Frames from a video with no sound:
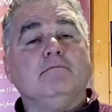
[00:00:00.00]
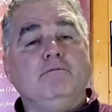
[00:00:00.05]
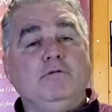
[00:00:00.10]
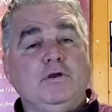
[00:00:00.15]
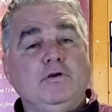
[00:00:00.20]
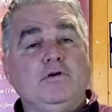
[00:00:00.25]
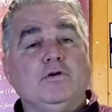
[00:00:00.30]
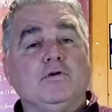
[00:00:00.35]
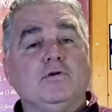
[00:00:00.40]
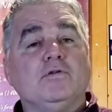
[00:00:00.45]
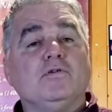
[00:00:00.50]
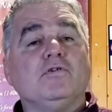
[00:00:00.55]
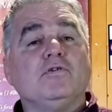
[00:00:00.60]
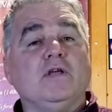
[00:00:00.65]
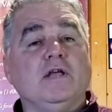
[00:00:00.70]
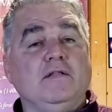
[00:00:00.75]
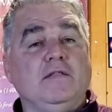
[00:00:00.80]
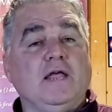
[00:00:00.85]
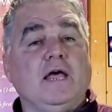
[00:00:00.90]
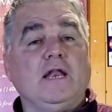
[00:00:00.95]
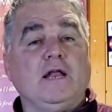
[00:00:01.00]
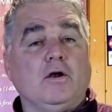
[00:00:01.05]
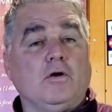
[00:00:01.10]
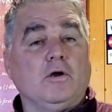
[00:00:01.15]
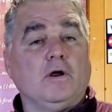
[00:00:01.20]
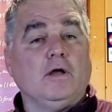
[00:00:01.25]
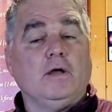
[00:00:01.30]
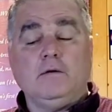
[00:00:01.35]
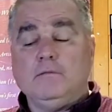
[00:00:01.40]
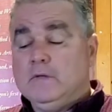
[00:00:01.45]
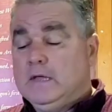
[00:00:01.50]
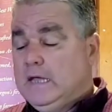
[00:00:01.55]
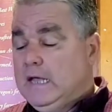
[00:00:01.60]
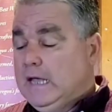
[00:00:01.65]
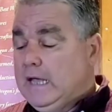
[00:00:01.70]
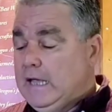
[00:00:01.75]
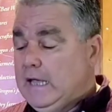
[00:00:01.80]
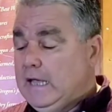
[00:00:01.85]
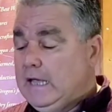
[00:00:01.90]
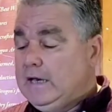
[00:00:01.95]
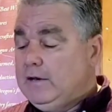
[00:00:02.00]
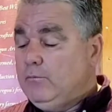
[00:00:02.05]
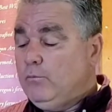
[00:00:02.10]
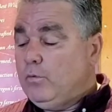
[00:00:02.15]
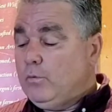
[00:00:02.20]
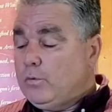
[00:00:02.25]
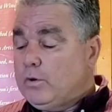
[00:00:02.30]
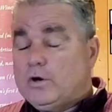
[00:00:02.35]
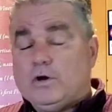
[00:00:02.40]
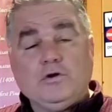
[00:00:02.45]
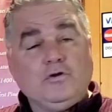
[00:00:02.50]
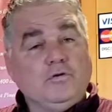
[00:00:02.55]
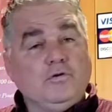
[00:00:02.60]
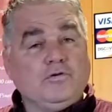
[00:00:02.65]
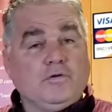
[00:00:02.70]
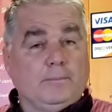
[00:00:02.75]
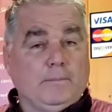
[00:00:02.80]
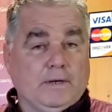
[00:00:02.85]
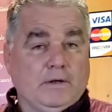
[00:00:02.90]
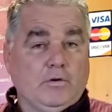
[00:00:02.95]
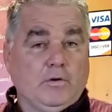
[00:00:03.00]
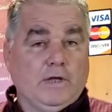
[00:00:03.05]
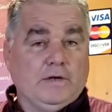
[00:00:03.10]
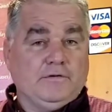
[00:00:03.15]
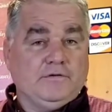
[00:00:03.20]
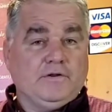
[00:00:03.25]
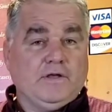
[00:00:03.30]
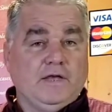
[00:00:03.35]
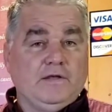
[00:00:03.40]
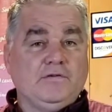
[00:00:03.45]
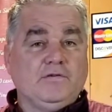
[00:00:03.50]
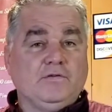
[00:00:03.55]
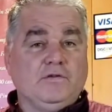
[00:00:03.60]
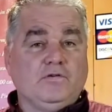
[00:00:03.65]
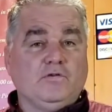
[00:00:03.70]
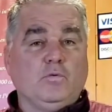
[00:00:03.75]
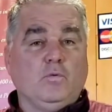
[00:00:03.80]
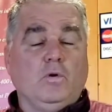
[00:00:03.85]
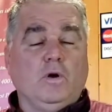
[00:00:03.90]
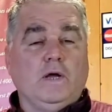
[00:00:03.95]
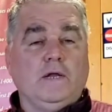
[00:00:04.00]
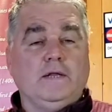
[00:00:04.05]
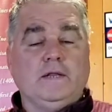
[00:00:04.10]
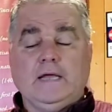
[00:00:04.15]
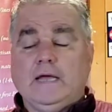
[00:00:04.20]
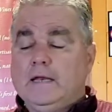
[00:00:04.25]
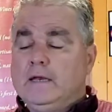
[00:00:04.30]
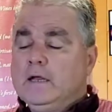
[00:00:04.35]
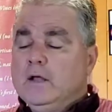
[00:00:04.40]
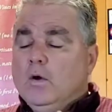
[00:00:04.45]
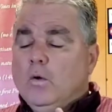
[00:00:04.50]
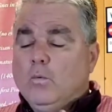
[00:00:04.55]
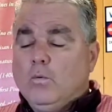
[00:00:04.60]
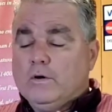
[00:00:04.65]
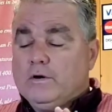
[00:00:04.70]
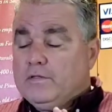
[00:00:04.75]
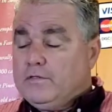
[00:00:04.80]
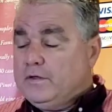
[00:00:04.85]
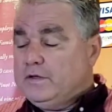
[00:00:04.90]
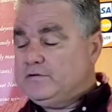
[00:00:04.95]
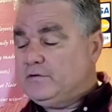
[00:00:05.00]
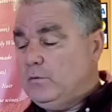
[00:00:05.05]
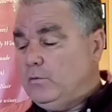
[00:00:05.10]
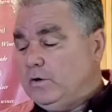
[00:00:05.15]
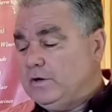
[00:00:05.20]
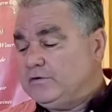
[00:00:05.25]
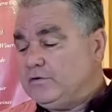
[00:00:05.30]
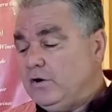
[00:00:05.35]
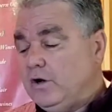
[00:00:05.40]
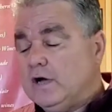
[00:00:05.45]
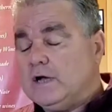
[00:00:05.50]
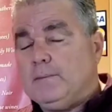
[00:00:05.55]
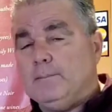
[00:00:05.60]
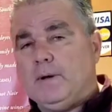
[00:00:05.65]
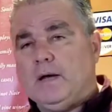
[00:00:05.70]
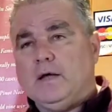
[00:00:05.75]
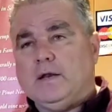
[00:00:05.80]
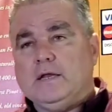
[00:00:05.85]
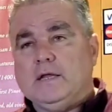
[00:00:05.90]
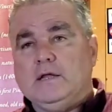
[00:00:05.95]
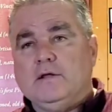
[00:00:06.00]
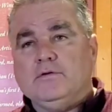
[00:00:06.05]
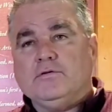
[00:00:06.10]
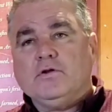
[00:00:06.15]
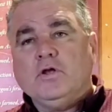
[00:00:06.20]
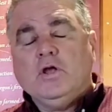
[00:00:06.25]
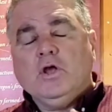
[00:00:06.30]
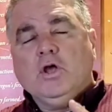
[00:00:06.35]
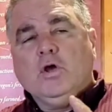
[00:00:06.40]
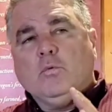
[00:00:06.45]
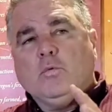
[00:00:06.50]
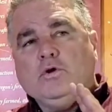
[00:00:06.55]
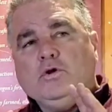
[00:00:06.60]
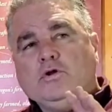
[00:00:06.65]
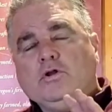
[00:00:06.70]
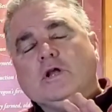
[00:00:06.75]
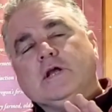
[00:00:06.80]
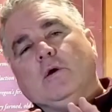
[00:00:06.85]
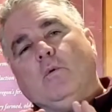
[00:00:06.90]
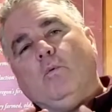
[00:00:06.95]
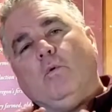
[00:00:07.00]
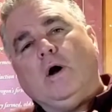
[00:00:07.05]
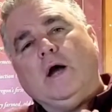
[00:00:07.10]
vineyards in that area. And what we're going to do is I'm going to go ahead and taste this wine. That one of the things I want to talk about is when you look at